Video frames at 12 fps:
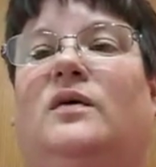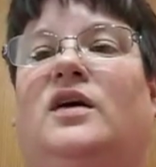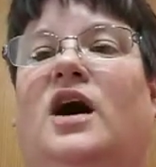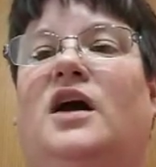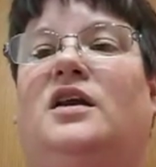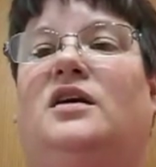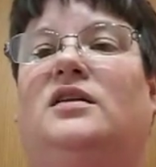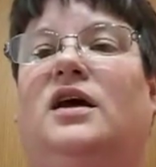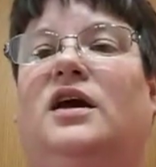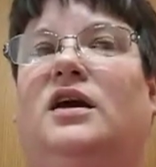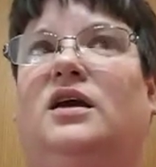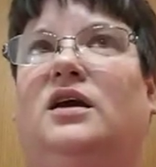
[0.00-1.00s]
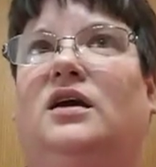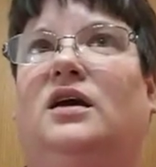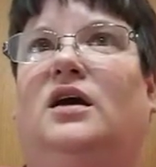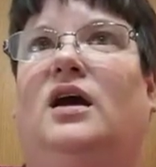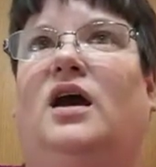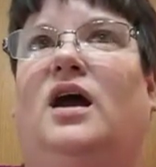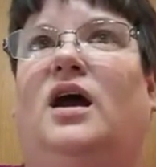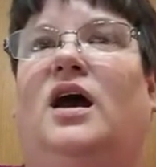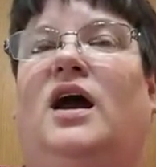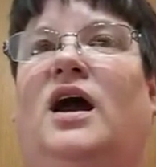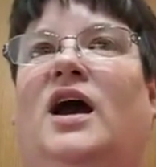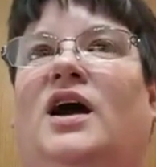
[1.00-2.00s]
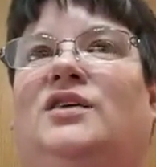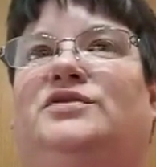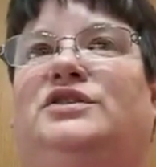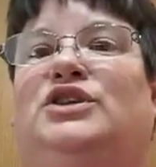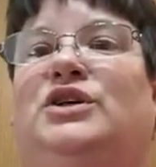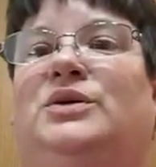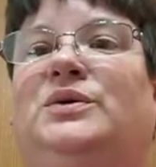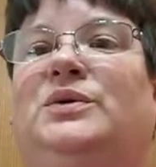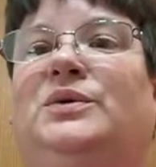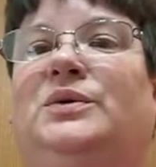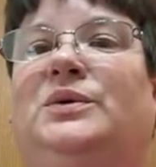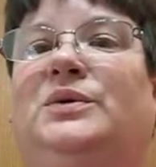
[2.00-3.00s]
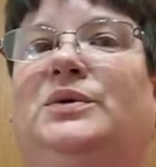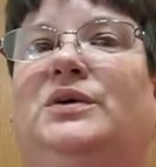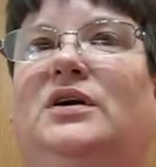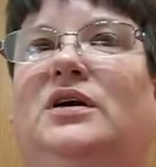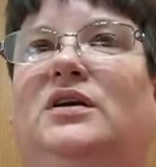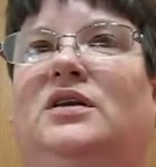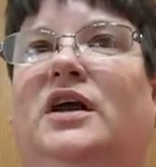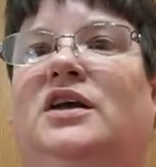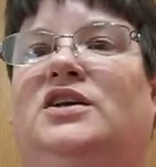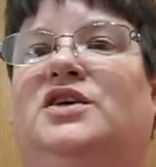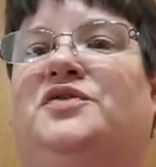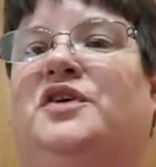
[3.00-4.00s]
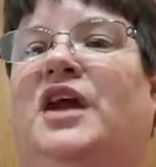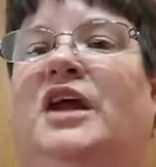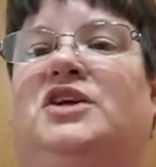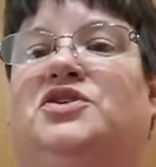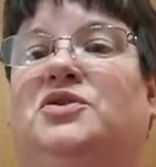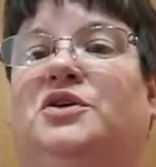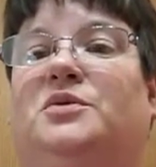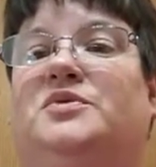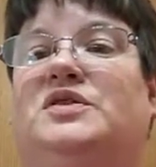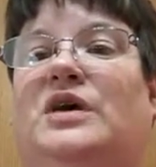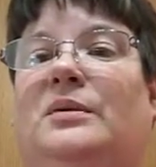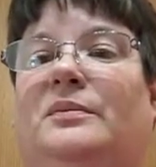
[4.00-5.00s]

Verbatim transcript: kind of like have two like different age groups